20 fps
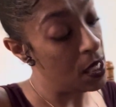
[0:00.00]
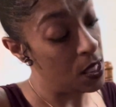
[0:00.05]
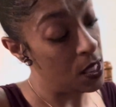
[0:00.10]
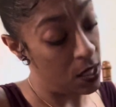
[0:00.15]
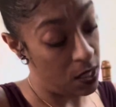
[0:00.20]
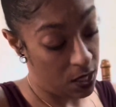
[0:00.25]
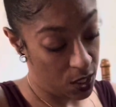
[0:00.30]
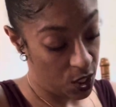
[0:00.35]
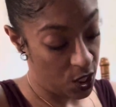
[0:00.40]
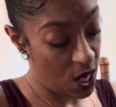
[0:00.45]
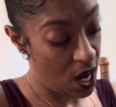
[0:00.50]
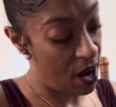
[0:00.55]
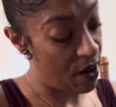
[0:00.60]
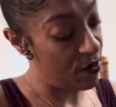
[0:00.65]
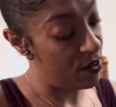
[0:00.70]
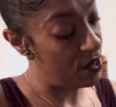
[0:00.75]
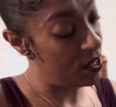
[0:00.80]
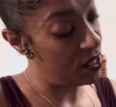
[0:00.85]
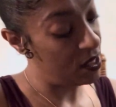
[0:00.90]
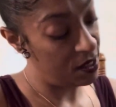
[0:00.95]
The
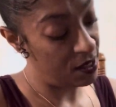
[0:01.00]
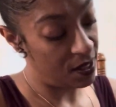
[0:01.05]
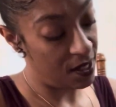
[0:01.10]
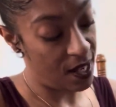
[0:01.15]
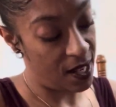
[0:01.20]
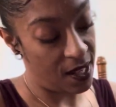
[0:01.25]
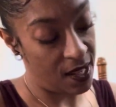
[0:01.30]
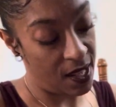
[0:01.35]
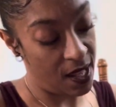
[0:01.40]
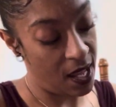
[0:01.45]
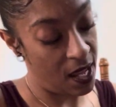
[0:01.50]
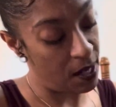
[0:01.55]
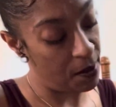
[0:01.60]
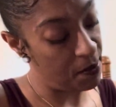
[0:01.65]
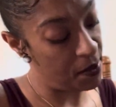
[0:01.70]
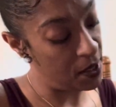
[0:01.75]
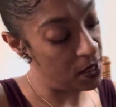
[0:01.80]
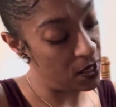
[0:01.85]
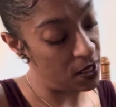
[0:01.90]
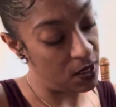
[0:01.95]
Chariot and the 8 of
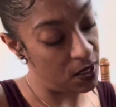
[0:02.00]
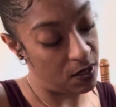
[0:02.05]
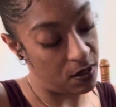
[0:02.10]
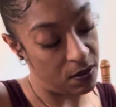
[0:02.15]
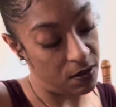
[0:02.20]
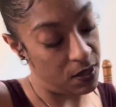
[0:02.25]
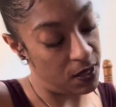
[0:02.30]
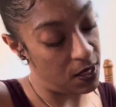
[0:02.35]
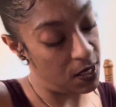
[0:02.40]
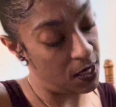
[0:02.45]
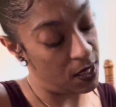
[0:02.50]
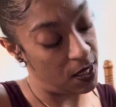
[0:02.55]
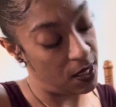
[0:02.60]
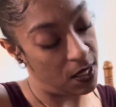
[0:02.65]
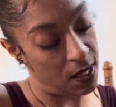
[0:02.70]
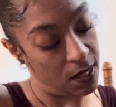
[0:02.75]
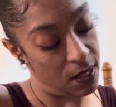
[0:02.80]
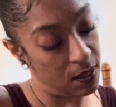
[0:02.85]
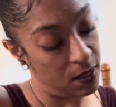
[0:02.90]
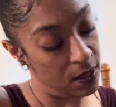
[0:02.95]
Pentacles. Look at that.